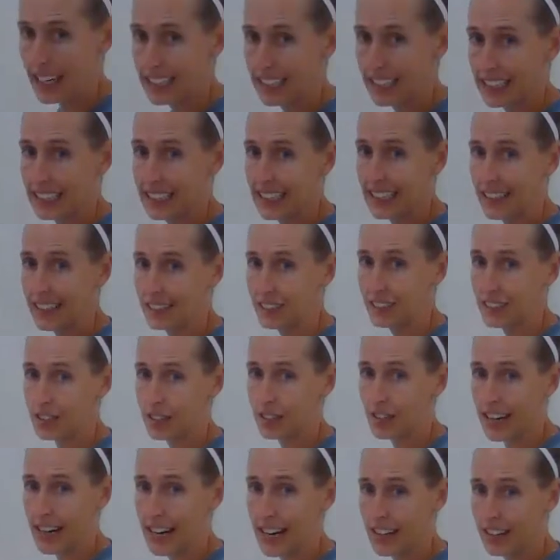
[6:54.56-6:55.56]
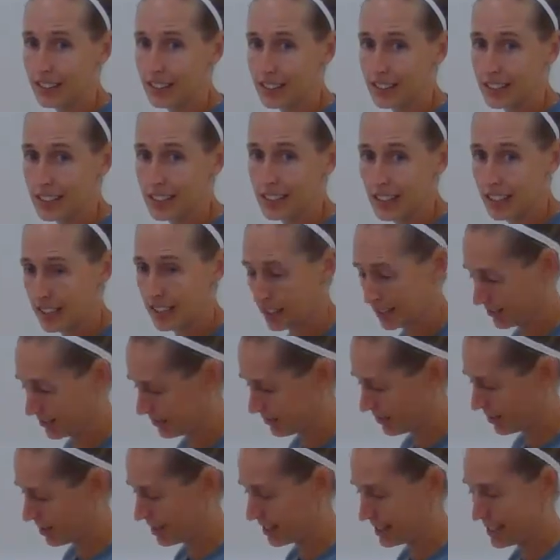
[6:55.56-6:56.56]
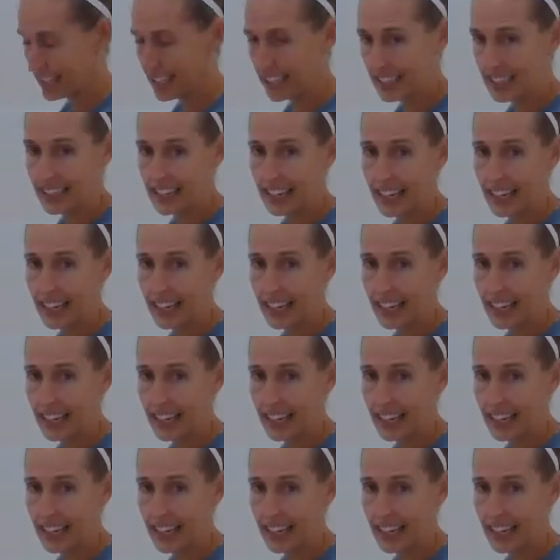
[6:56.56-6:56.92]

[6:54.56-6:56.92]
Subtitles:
knee down to the ground, front knee